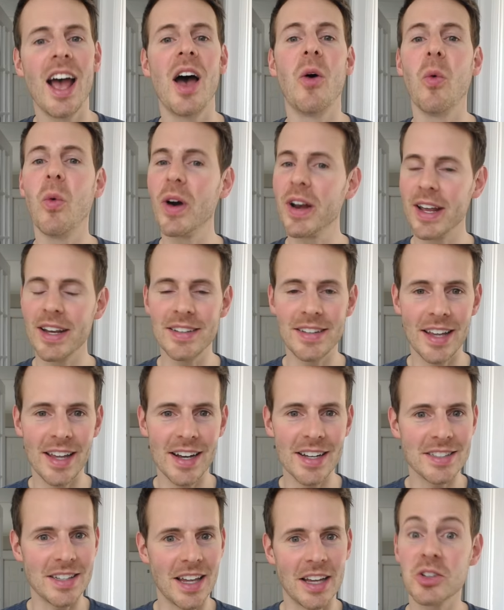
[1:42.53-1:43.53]
what I did
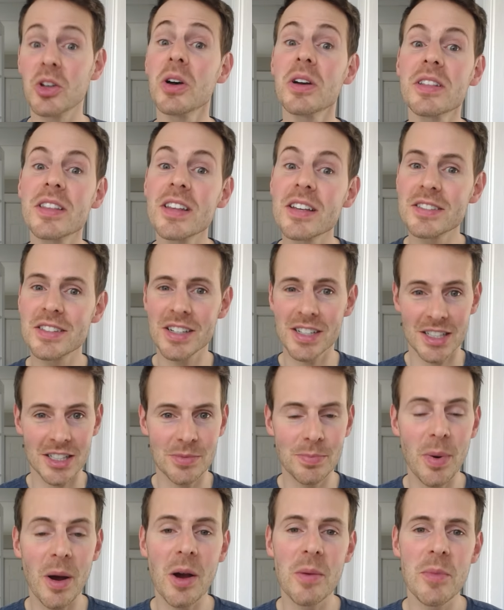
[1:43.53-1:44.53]
is I took this
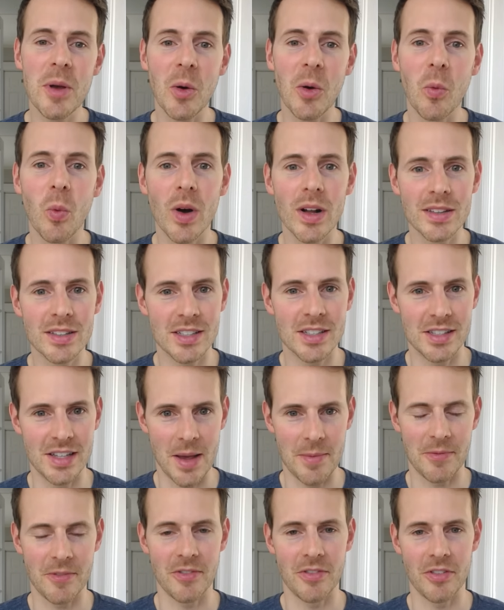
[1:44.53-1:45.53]
experiment one
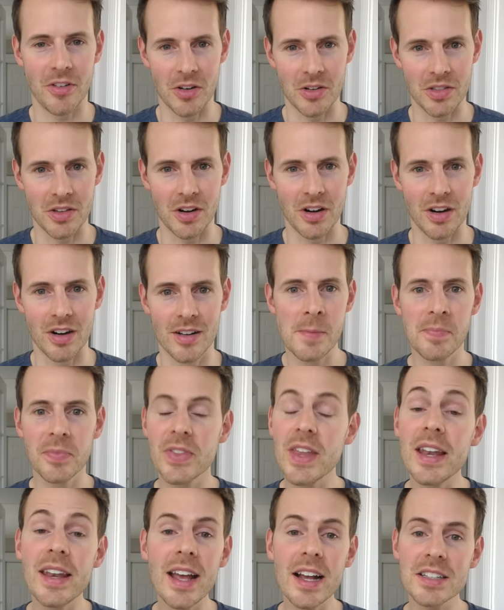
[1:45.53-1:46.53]
step further.
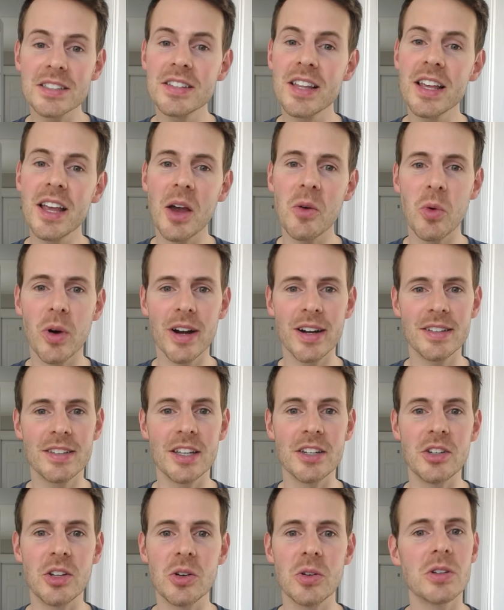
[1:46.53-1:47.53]
The next thing I wanted to
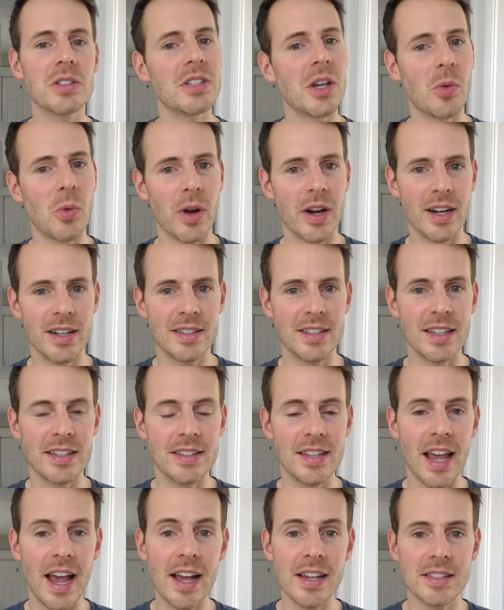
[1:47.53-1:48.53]
do is I wanted to
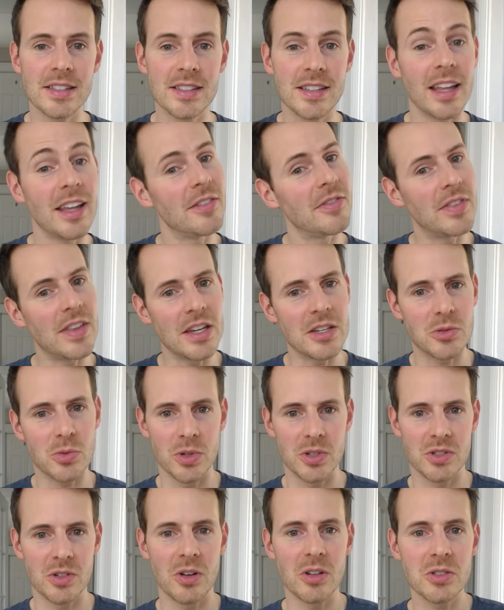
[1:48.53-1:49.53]
test if these
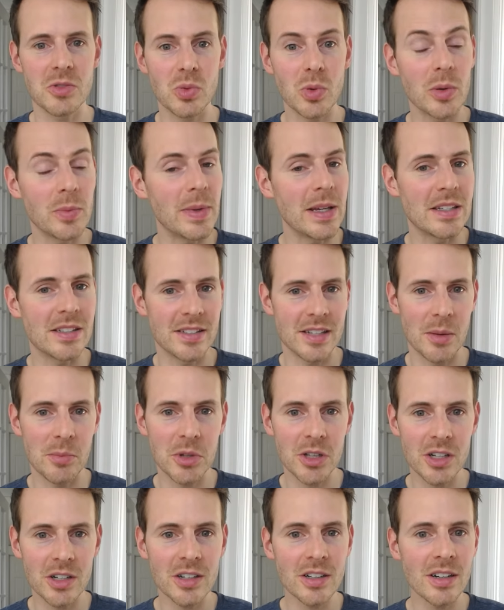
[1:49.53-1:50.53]
results would be
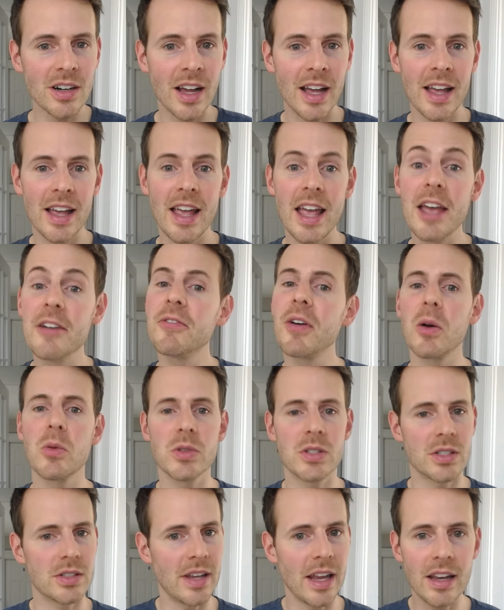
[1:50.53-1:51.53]
similar if I was
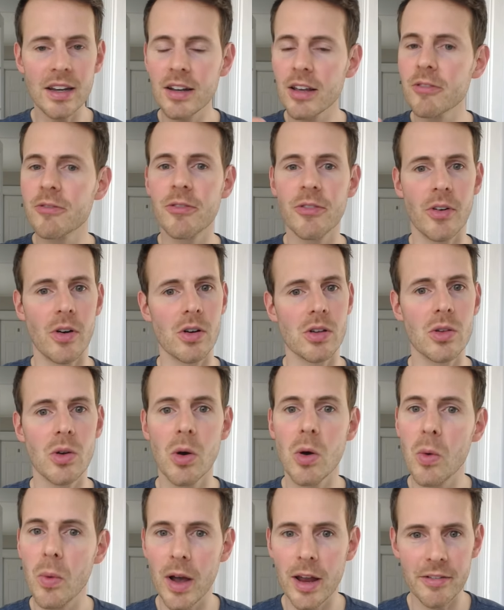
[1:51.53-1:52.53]
standing further
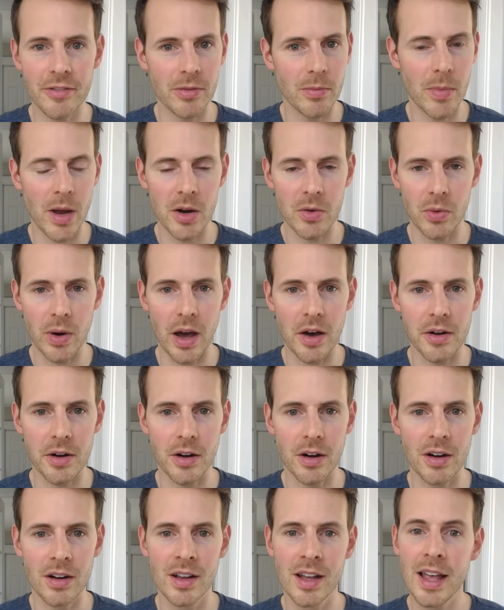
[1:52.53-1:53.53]
away from my
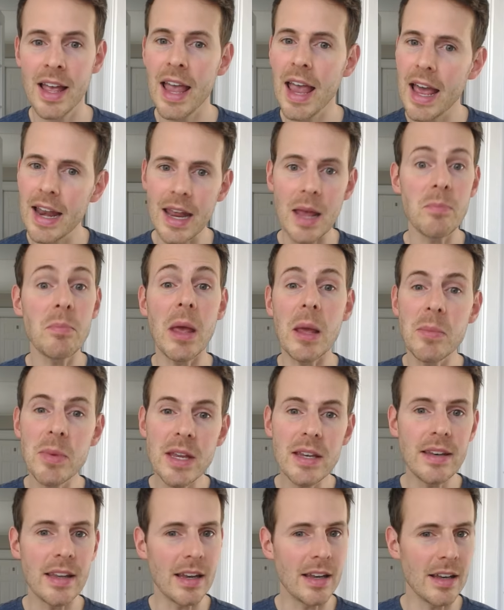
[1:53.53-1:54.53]
router and I maybe
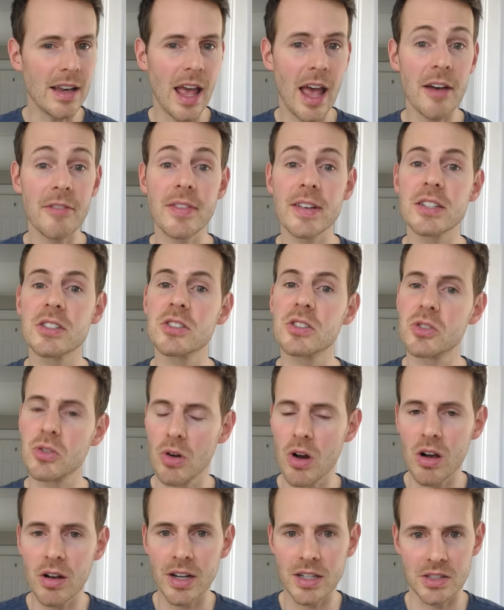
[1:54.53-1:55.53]
didn't have as
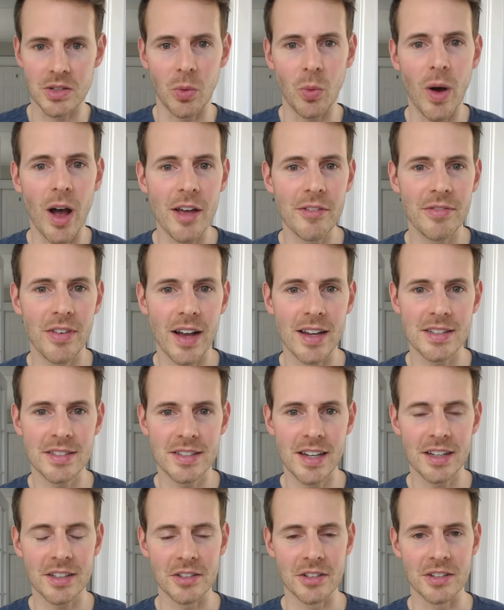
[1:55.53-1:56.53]
strong as a Wi-Fi
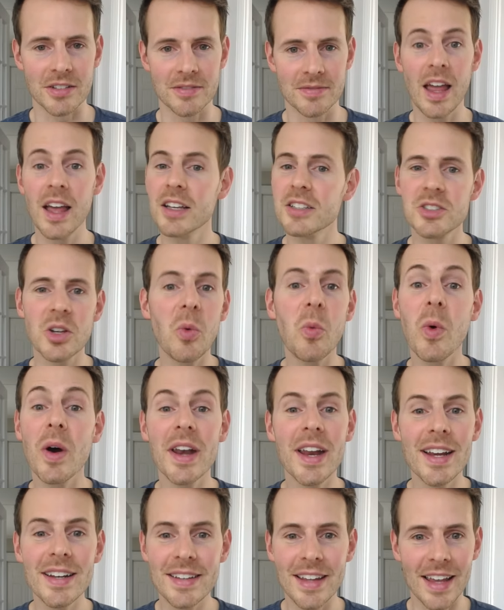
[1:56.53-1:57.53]
signal. So what
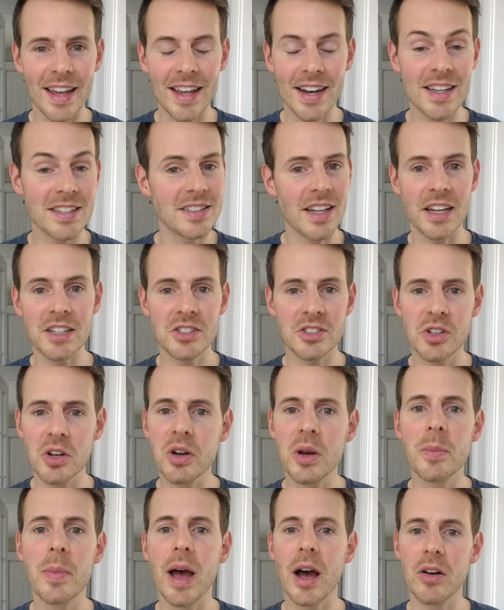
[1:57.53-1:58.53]
I did is I stood
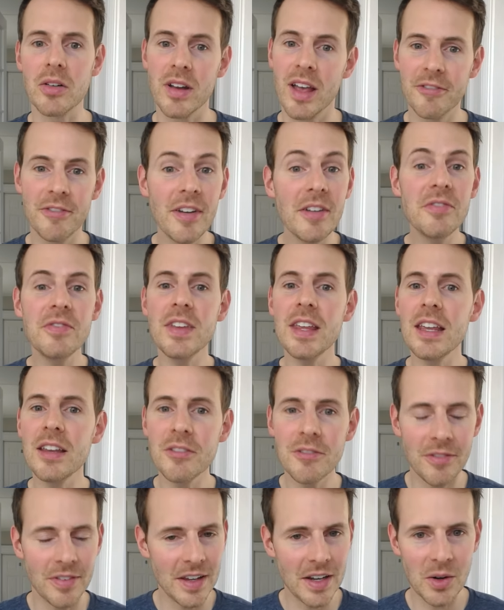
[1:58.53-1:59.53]
about 15
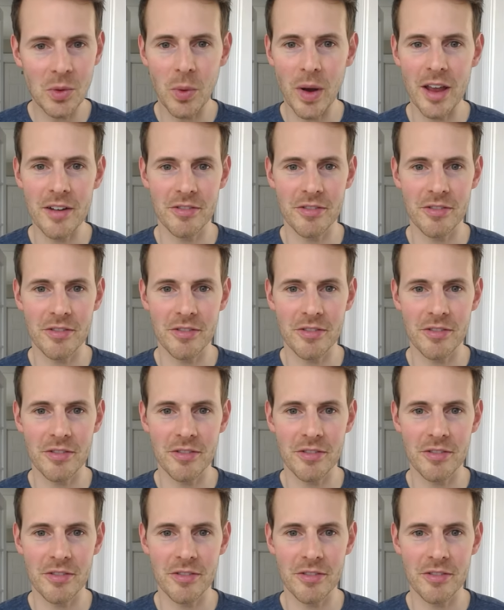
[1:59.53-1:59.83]
feet away